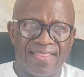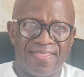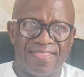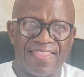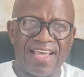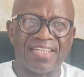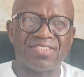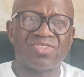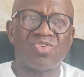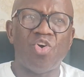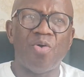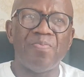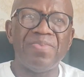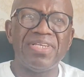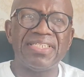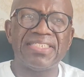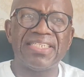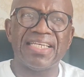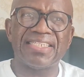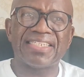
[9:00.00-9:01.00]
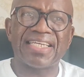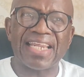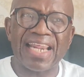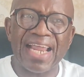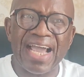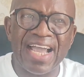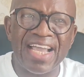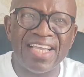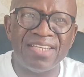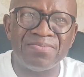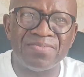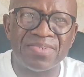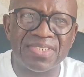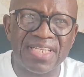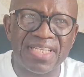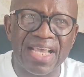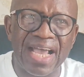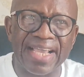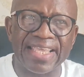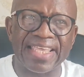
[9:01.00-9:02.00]
that committed
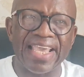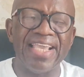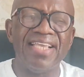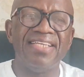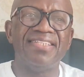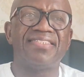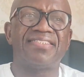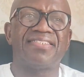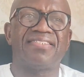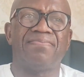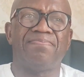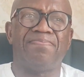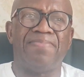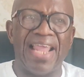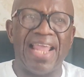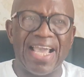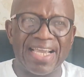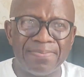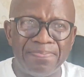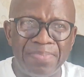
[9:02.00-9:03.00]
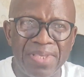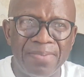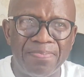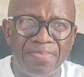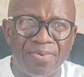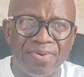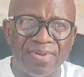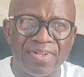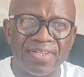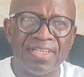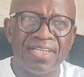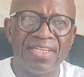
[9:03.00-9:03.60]
crimes against black people,